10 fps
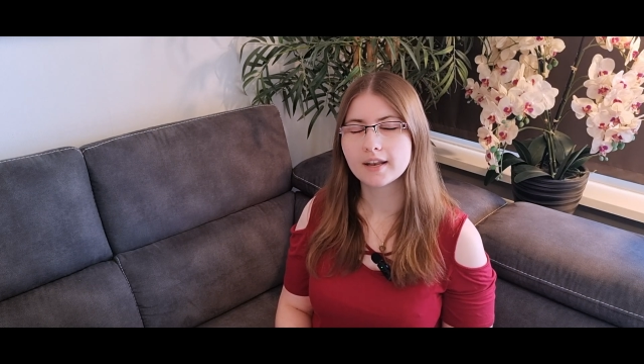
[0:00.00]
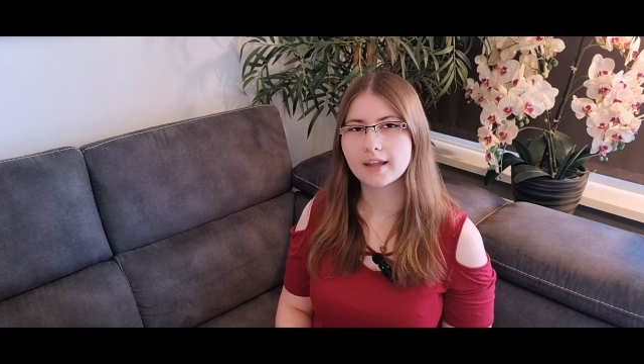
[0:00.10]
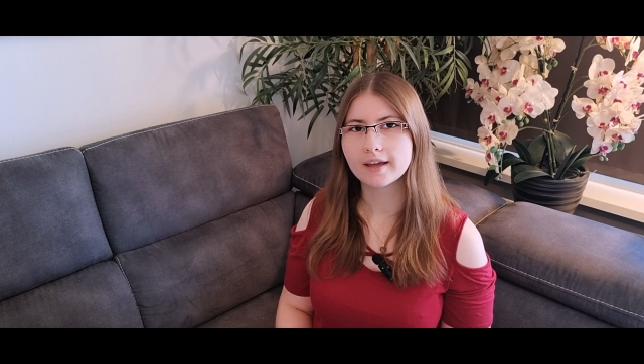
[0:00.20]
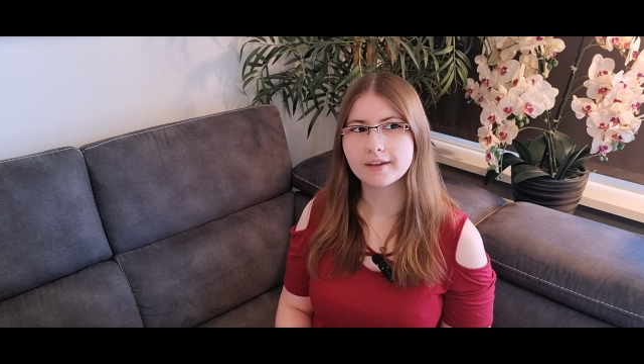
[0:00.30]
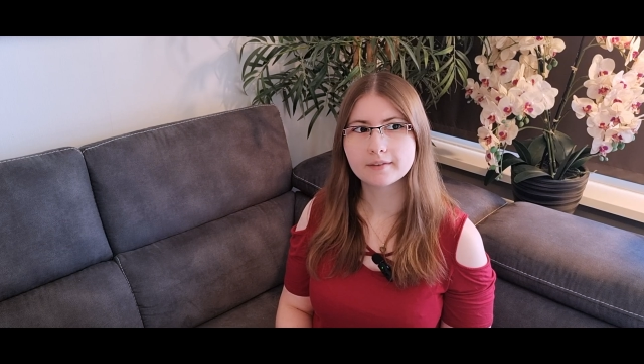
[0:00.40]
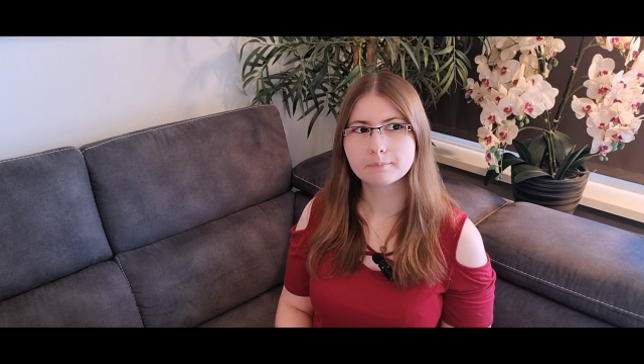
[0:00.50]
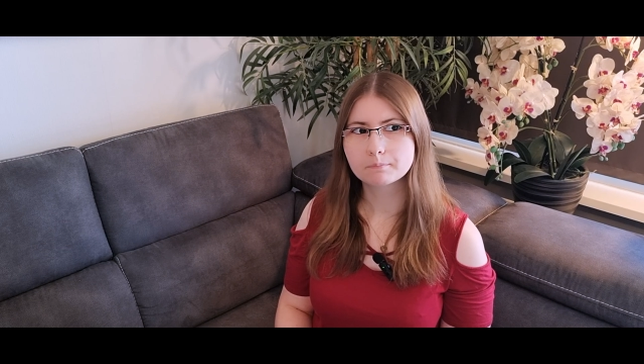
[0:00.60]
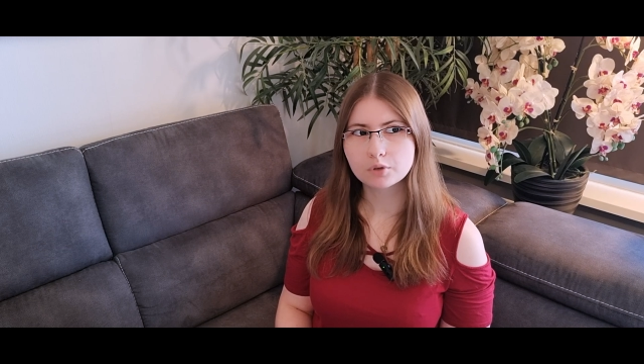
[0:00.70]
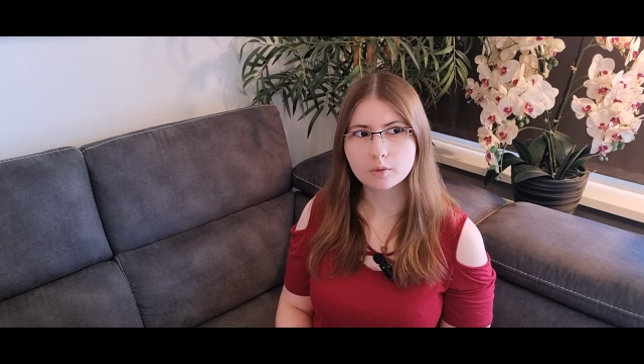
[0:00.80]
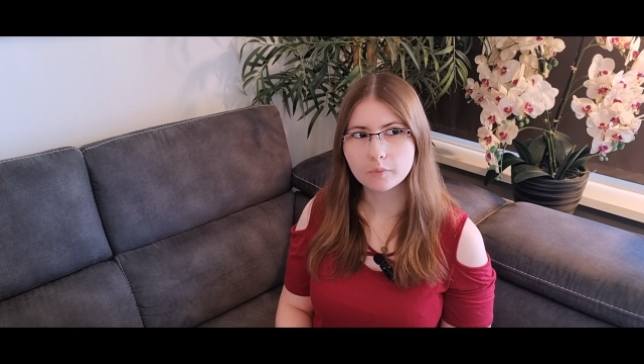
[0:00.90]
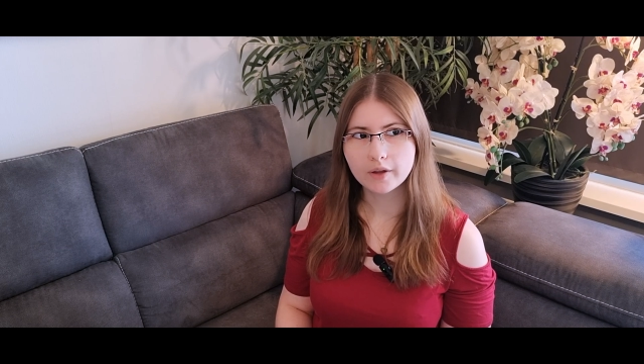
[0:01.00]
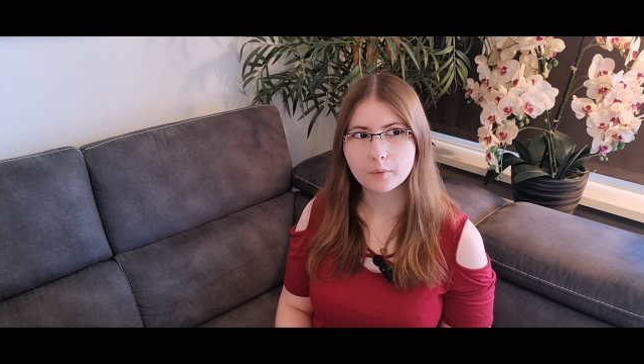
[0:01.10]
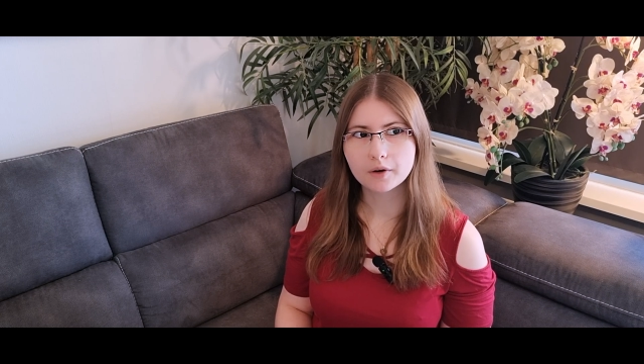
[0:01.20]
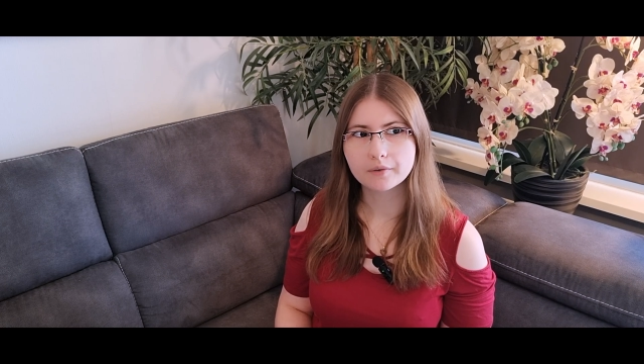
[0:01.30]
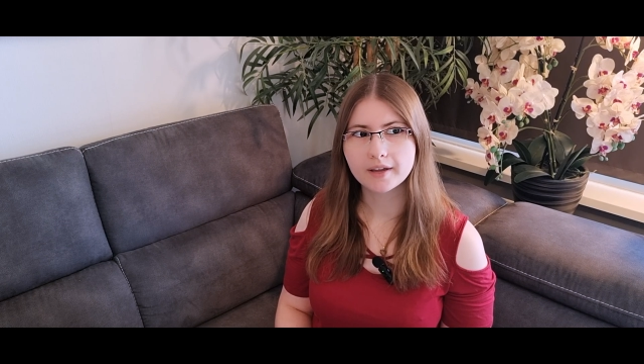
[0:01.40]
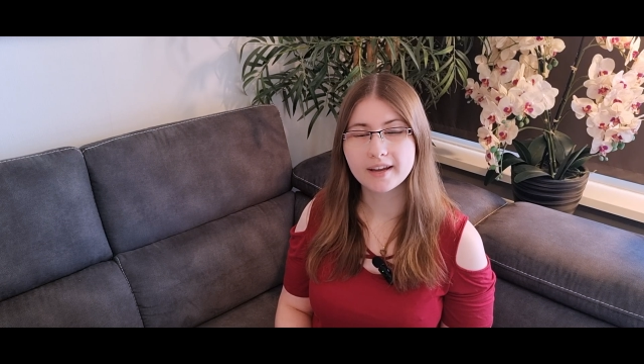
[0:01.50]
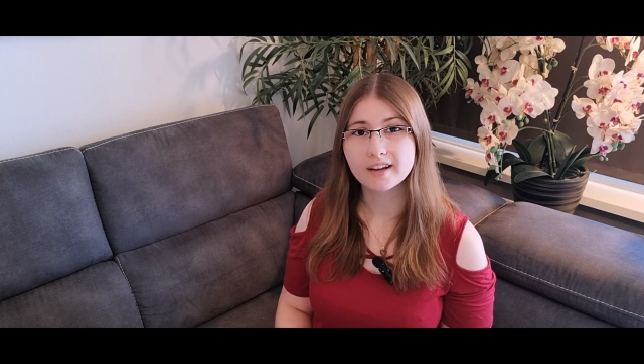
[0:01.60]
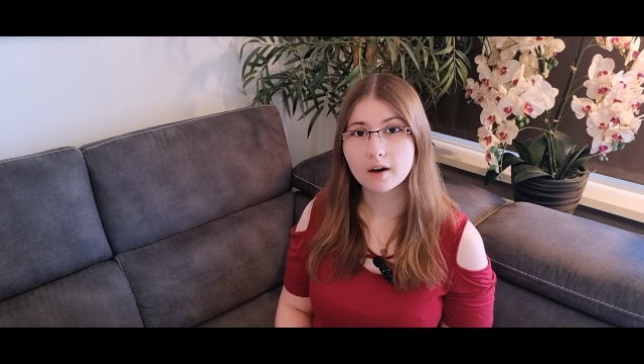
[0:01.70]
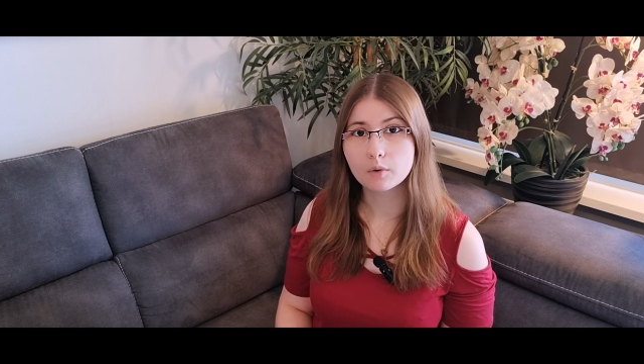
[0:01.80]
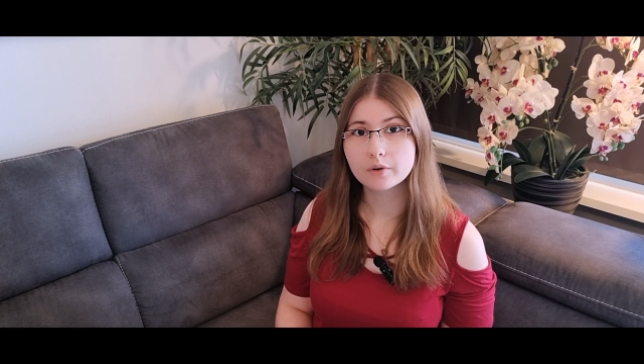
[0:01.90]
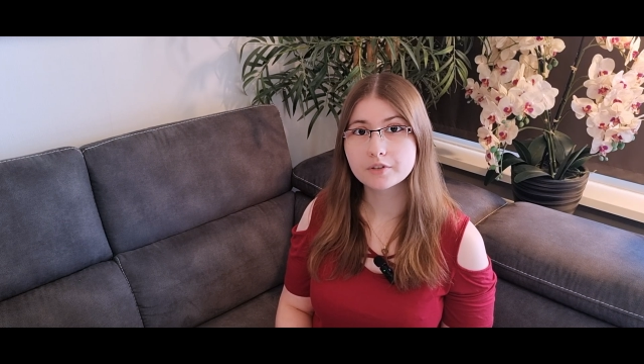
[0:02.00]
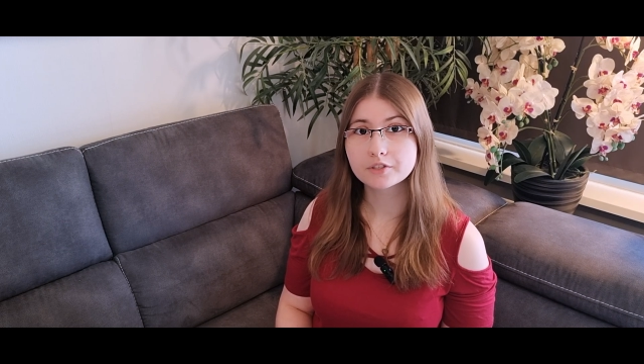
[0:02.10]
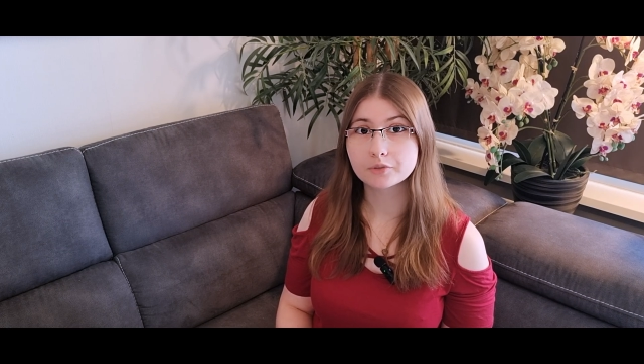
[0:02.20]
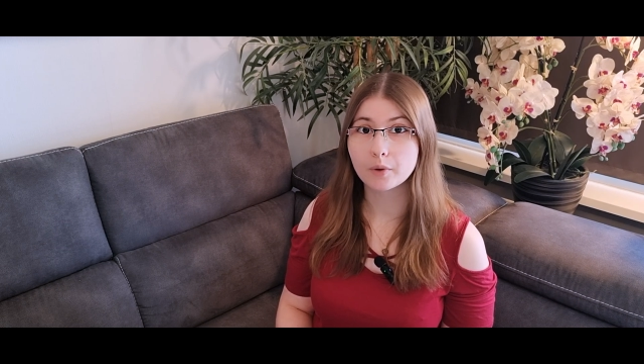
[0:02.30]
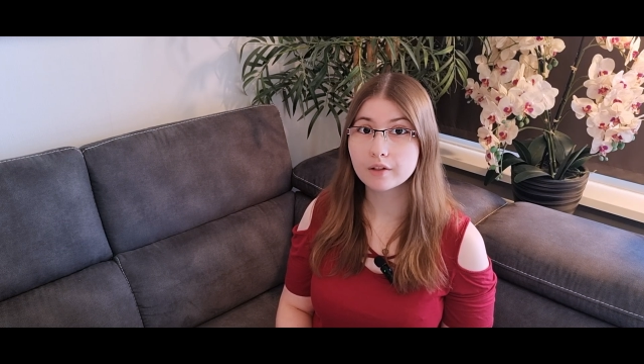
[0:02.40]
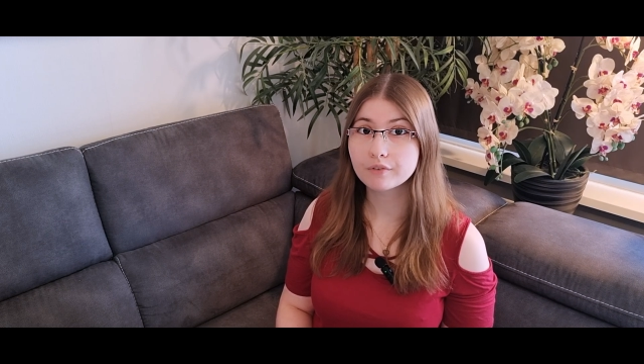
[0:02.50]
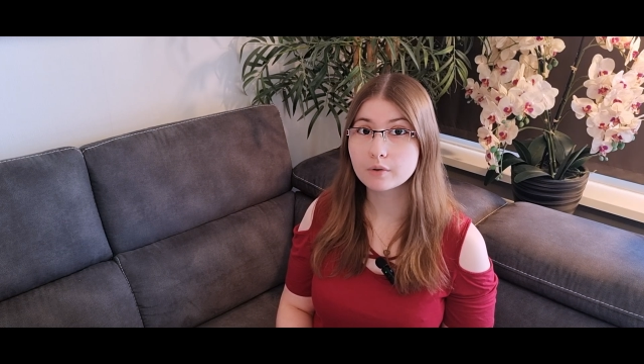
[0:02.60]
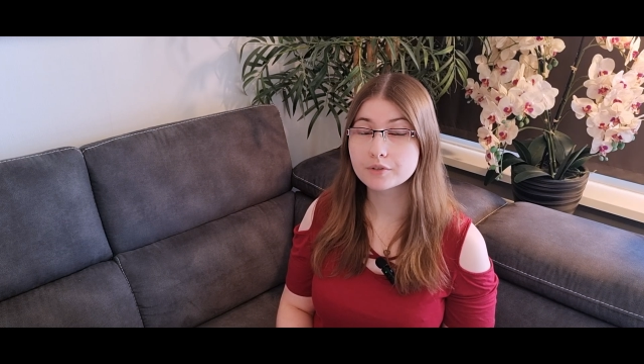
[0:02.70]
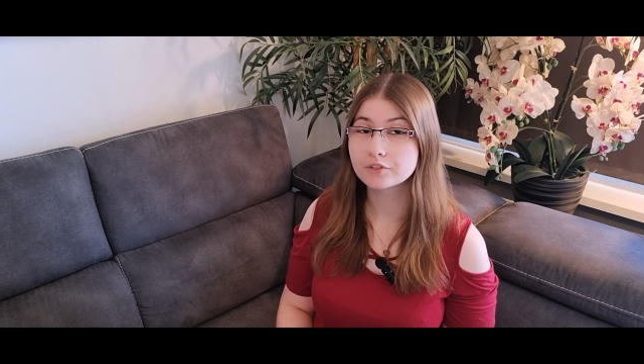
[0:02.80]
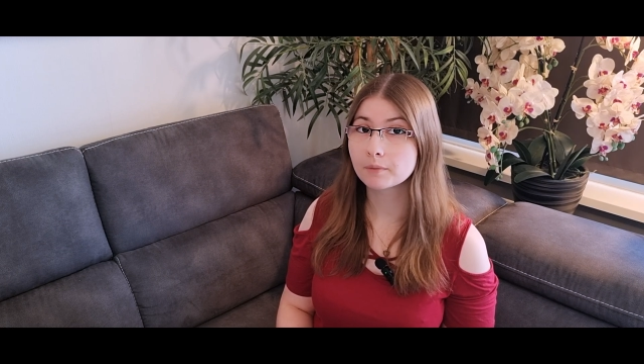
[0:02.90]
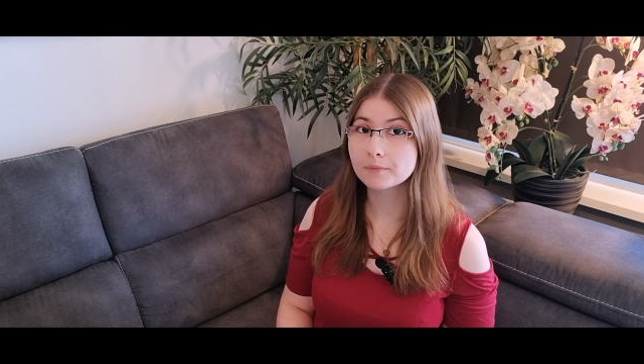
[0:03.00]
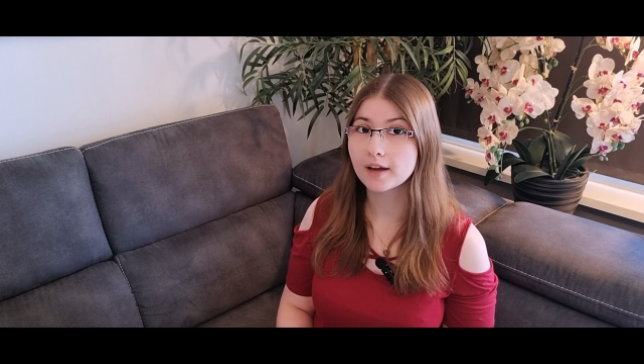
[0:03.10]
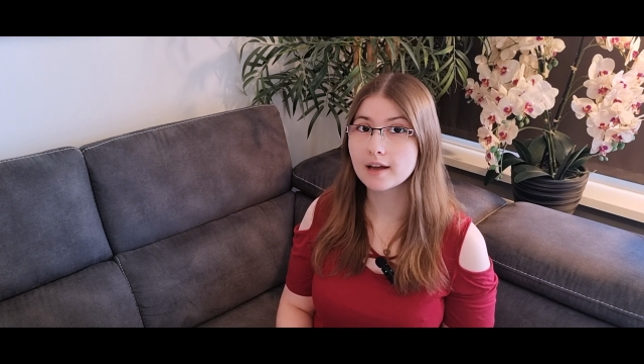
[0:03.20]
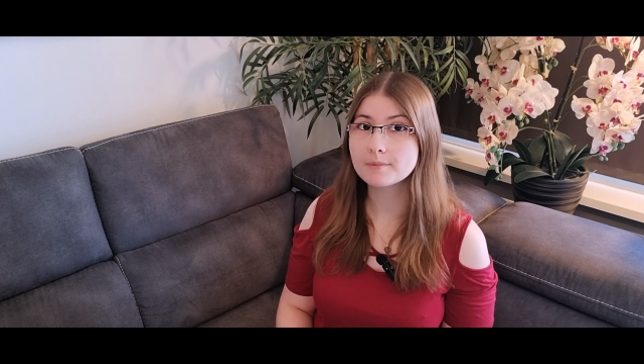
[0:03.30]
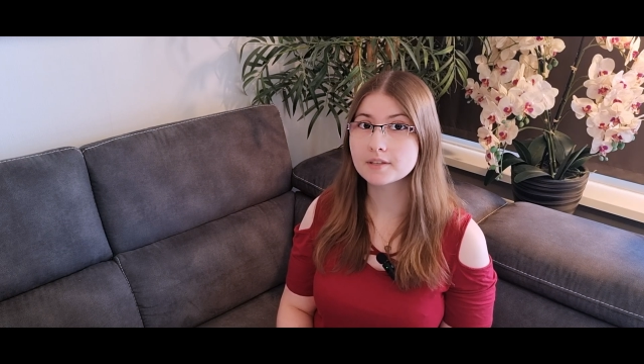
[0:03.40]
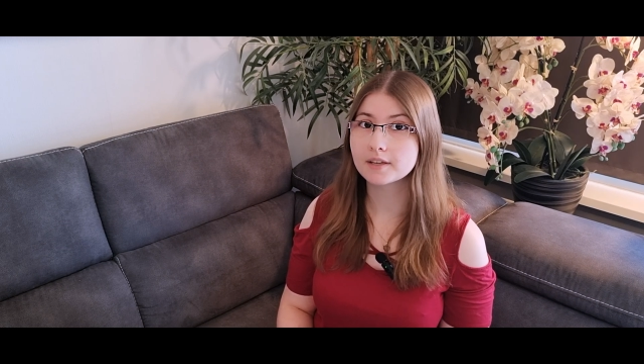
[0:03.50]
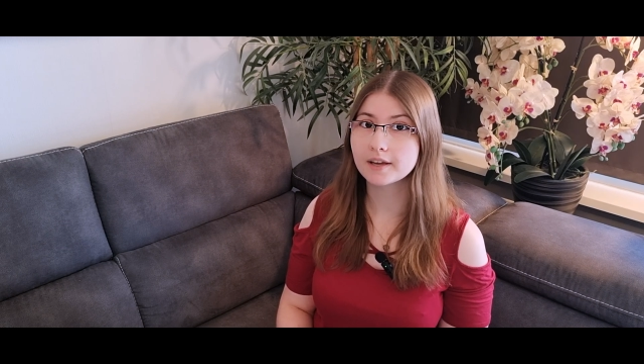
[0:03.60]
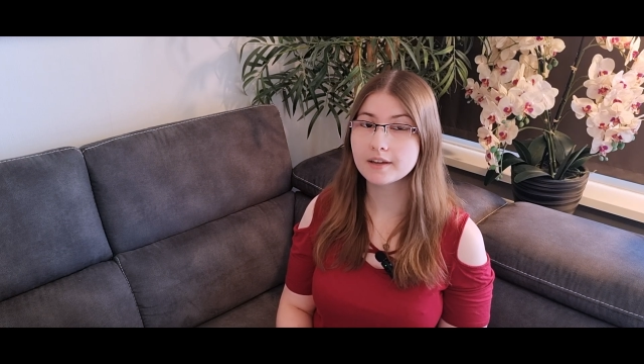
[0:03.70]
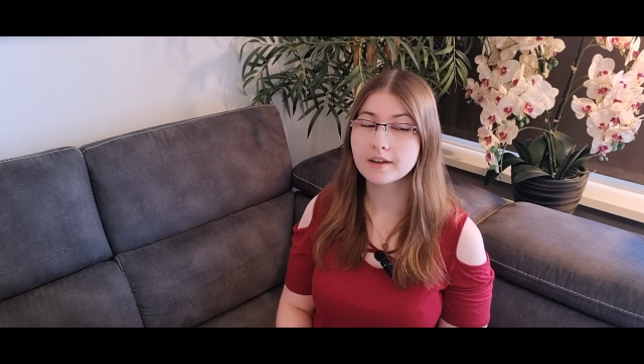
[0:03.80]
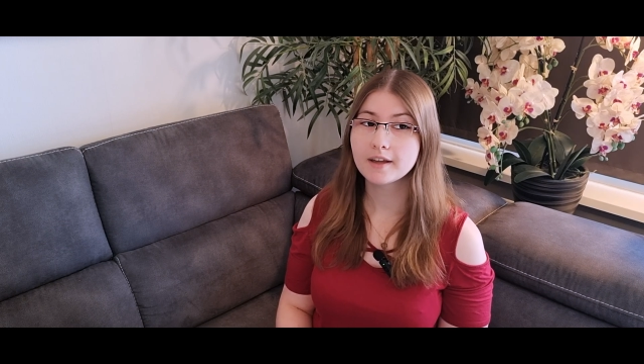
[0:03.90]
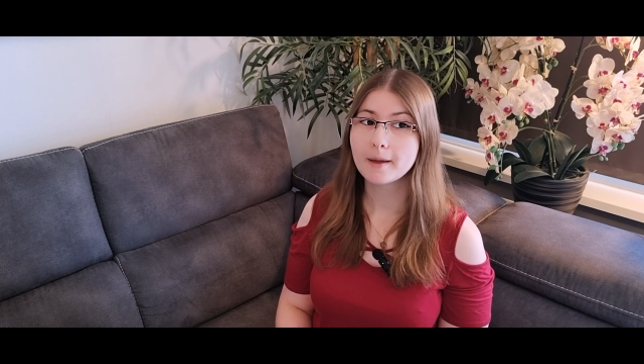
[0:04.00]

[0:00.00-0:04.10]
like probably about 8 hours, 12 hours sometimes a day,